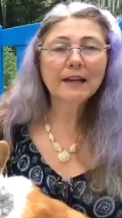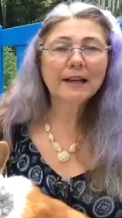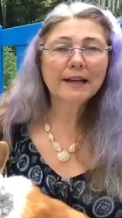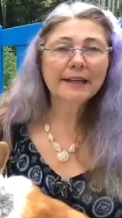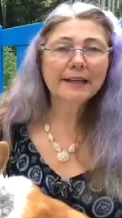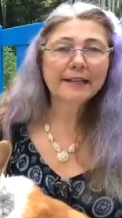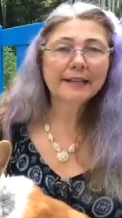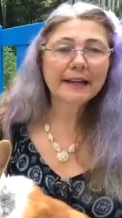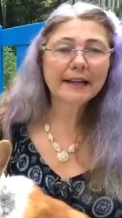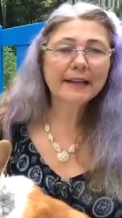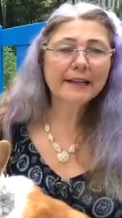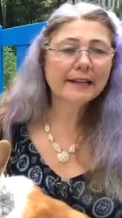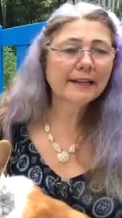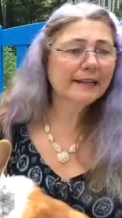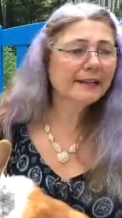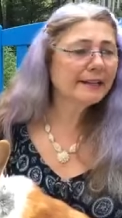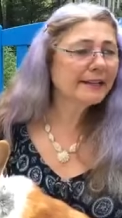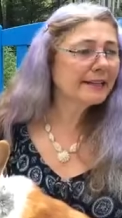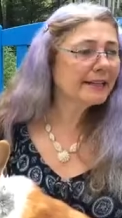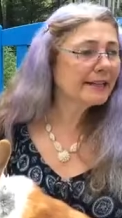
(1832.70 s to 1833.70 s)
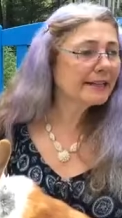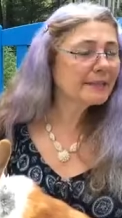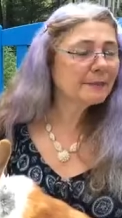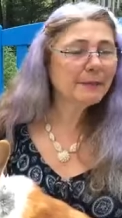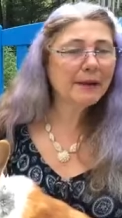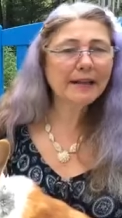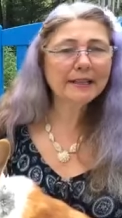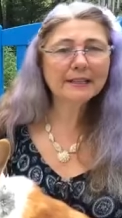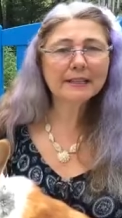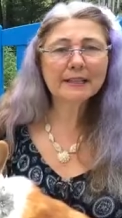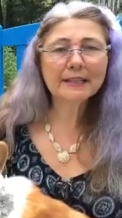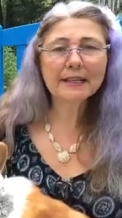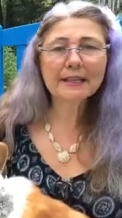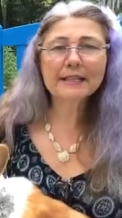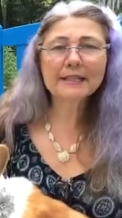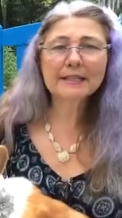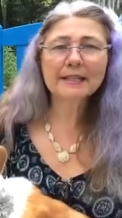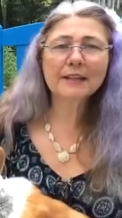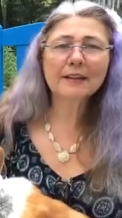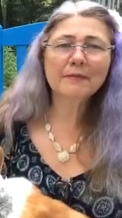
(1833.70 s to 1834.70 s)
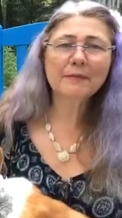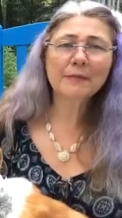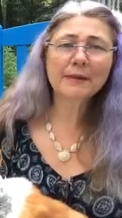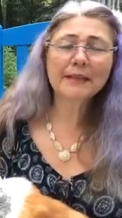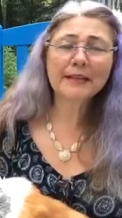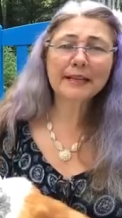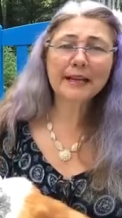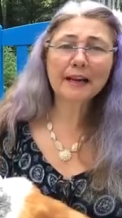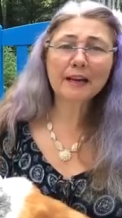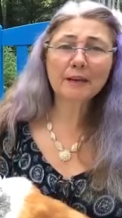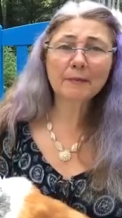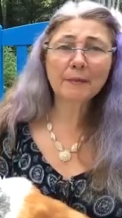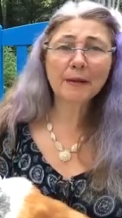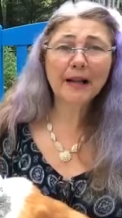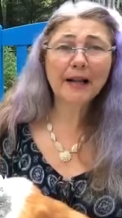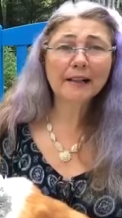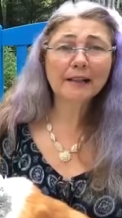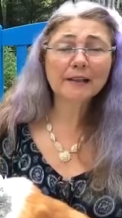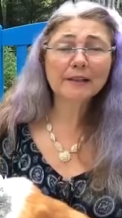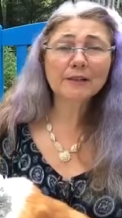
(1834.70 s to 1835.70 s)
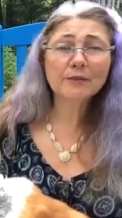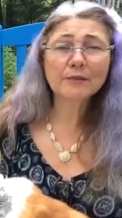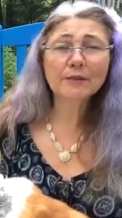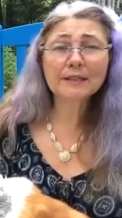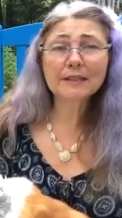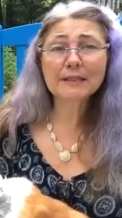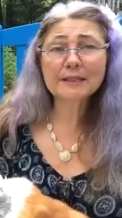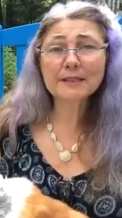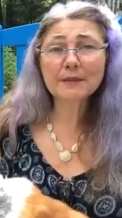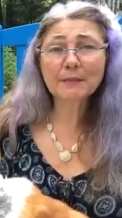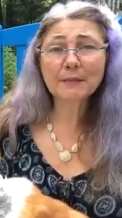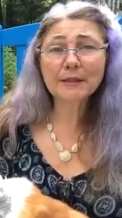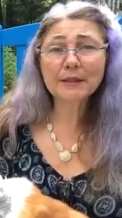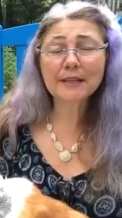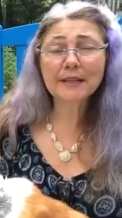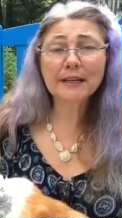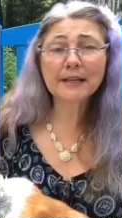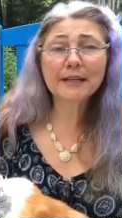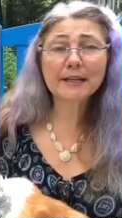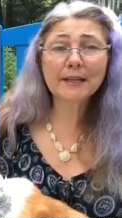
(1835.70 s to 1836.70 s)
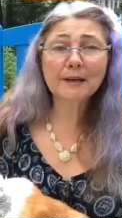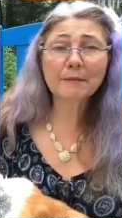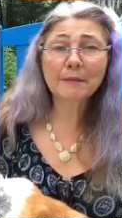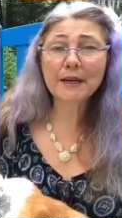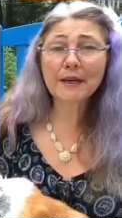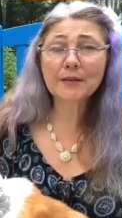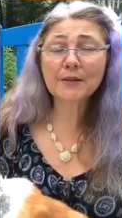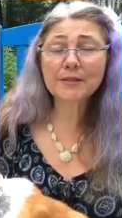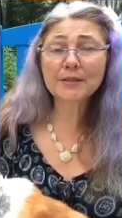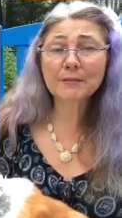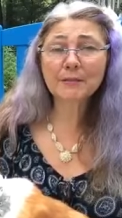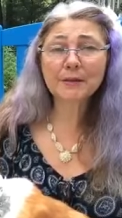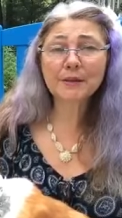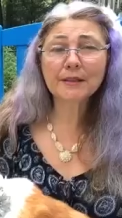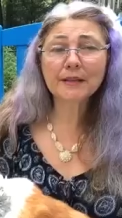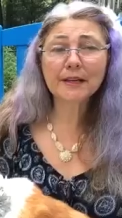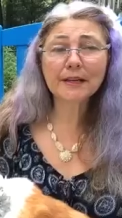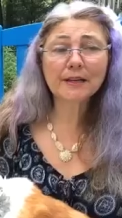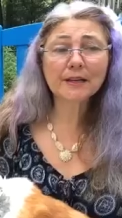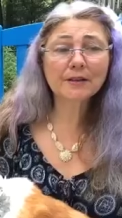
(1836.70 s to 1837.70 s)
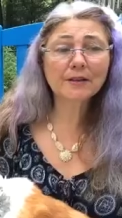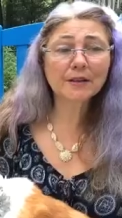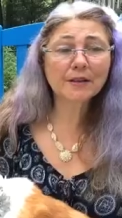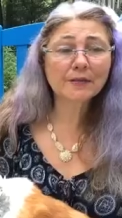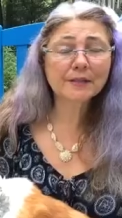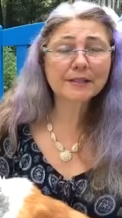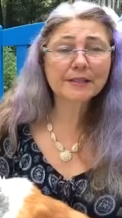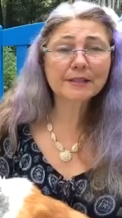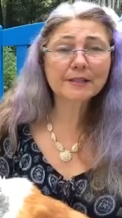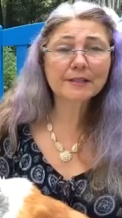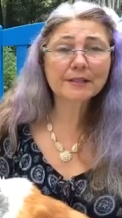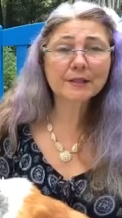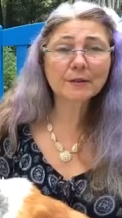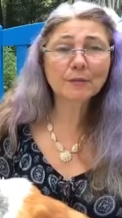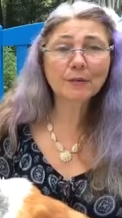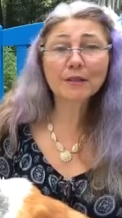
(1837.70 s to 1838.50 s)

And again, it gets back to the idea of being out of balance with the sympathetic and parasympathetic nervous system.